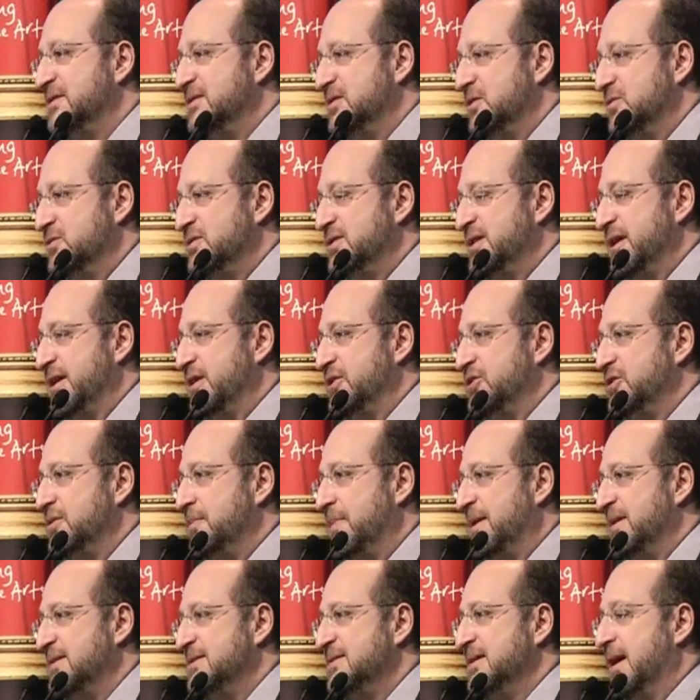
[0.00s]

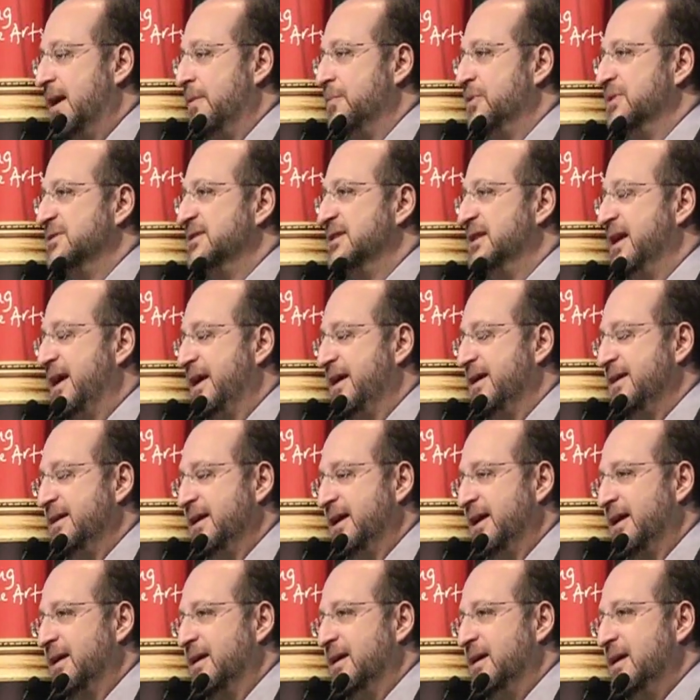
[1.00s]
association by
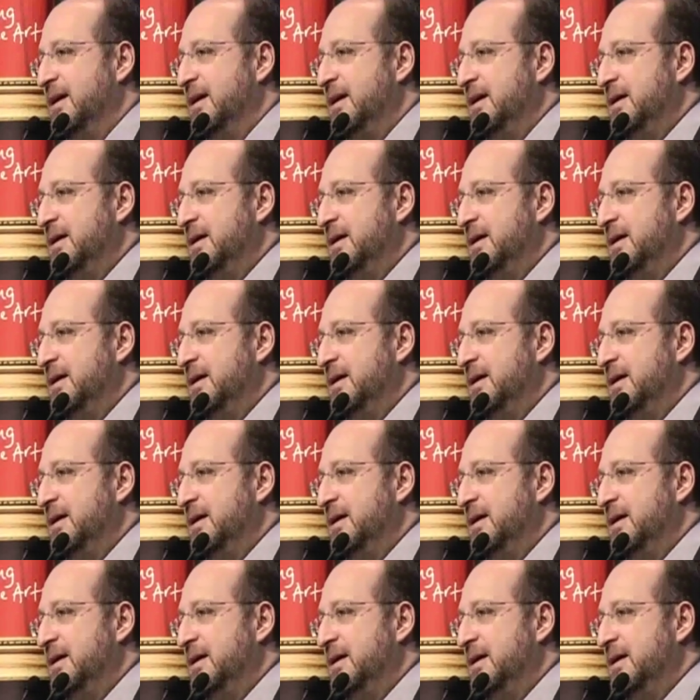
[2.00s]
simultaneity.